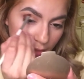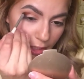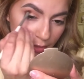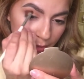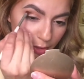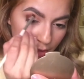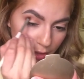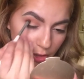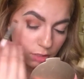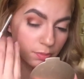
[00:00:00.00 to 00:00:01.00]
and I'm gonna go ahead
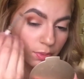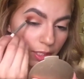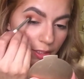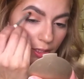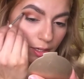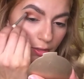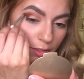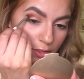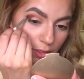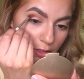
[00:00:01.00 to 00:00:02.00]
and just blend it out
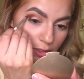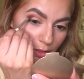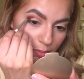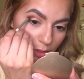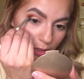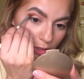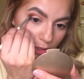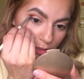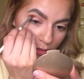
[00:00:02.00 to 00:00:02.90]
using the same brush.